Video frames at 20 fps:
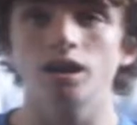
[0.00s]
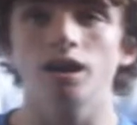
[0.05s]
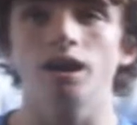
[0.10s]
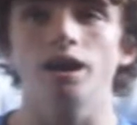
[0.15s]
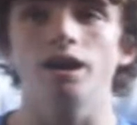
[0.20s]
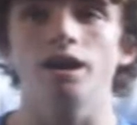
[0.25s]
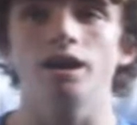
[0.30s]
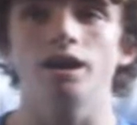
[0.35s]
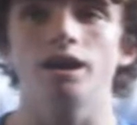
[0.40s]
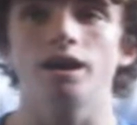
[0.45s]

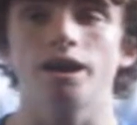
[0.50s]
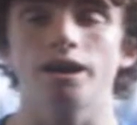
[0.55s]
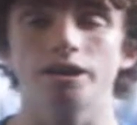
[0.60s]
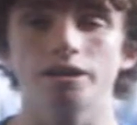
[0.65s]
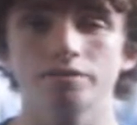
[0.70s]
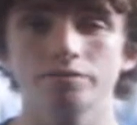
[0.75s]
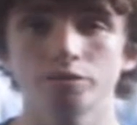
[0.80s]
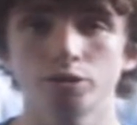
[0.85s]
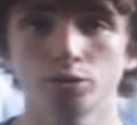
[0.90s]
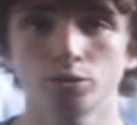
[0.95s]
Uh, I
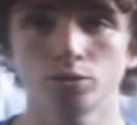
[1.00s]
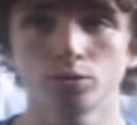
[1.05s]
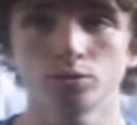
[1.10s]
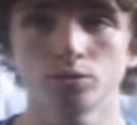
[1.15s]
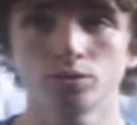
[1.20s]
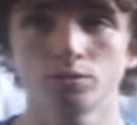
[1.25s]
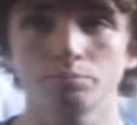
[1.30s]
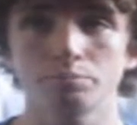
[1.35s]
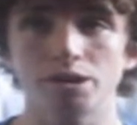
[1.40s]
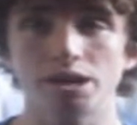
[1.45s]
have
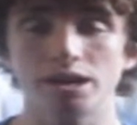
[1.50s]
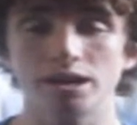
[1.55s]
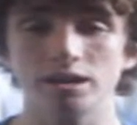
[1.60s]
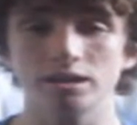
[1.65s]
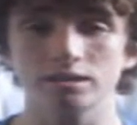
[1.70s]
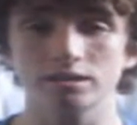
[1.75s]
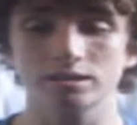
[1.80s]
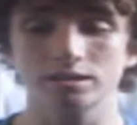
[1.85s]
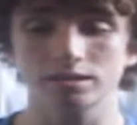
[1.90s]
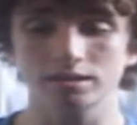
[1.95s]
no
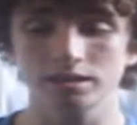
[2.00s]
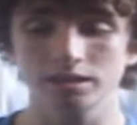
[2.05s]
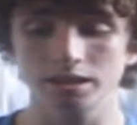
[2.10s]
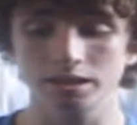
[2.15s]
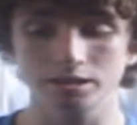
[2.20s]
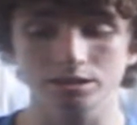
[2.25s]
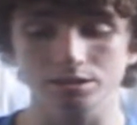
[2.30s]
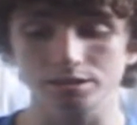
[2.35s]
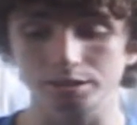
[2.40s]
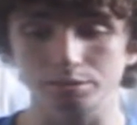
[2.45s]
past
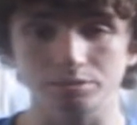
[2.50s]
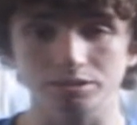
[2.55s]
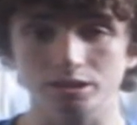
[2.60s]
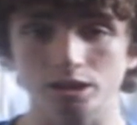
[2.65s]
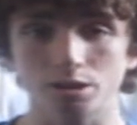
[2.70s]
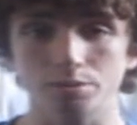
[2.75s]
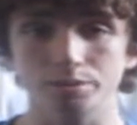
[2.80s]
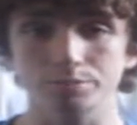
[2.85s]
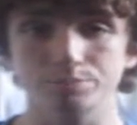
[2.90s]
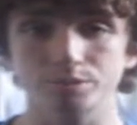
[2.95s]
history with
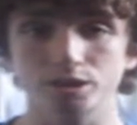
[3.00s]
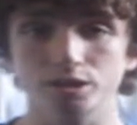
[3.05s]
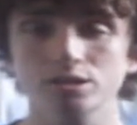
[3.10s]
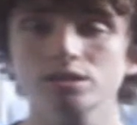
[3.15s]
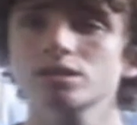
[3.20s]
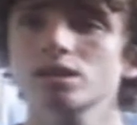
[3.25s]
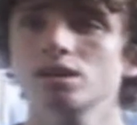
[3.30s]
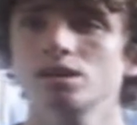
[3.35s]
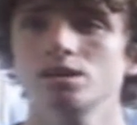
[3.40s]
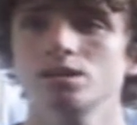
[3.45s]
comic
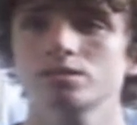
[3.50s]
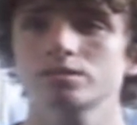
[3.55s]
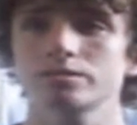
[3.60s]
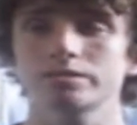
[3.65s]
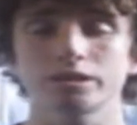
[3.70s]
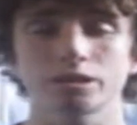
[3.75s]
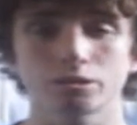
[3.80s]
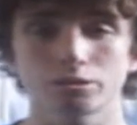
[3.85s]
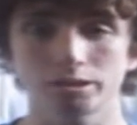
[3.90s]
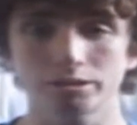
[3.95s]
books, so
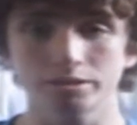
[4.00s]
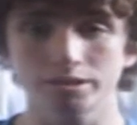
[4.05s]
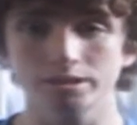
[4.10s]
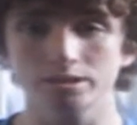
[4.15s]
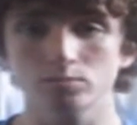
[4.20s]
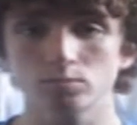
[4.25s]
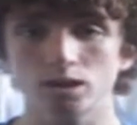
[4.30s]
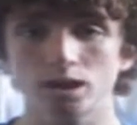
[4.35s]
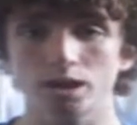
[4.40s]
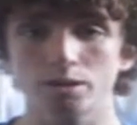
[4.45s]
the only
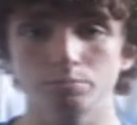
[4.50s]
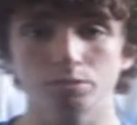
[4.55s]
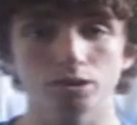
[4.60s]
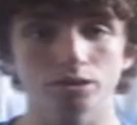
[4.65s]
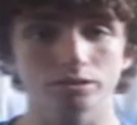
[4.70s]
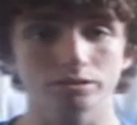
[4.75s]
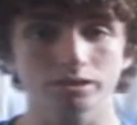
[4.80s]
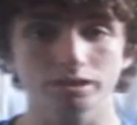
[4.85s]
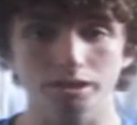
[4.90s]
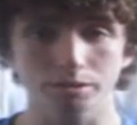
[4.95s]
reason why I
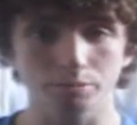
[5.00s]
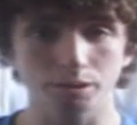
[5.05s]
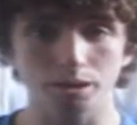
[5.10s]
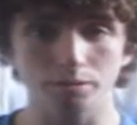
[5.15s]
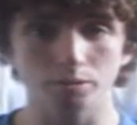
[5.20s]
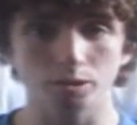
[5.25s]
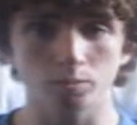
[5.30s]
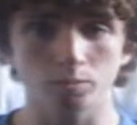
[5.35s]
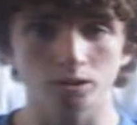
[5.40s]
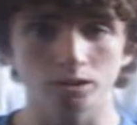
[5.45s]
bought a
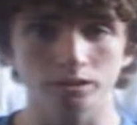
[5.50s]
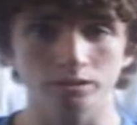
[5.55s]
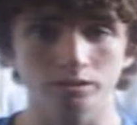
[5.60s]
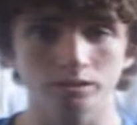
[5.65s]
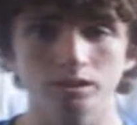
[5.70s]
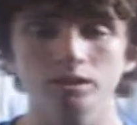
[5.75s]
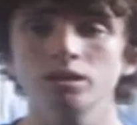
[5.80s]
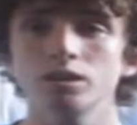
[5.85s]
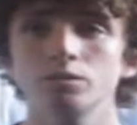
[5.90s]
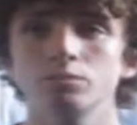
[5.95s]
Batman one
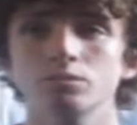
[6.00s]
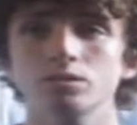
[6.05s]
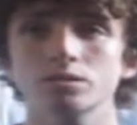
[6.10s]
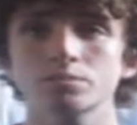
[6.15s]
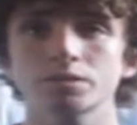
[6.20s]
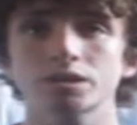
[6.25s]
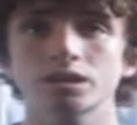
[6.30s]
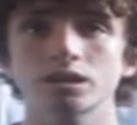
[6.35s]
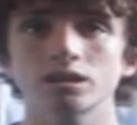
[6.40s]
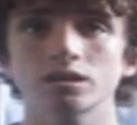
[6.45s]
was
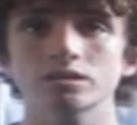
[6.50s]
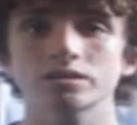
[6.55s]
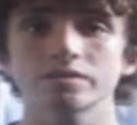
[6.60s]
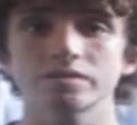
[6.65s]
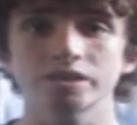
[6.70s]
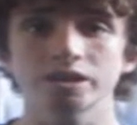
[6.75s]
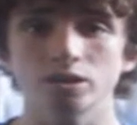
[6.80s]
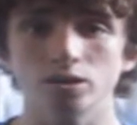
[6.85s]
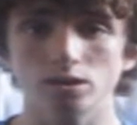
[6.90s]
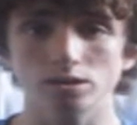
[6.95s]
because of
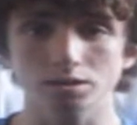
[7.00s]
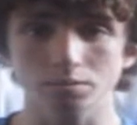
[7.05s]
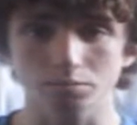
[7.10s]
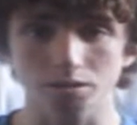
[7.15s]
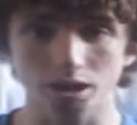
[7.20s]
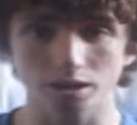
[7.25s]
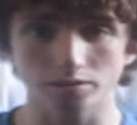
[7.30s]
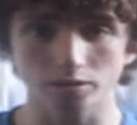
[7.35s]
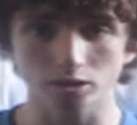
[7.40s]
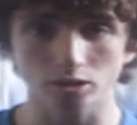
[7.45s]
the awesome
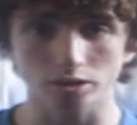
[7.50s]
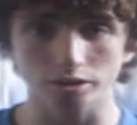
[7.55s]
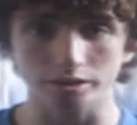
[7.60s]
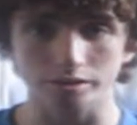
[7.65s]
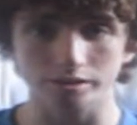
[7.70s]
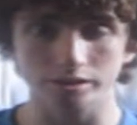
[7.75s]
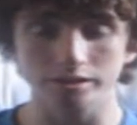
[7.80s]
cover on it.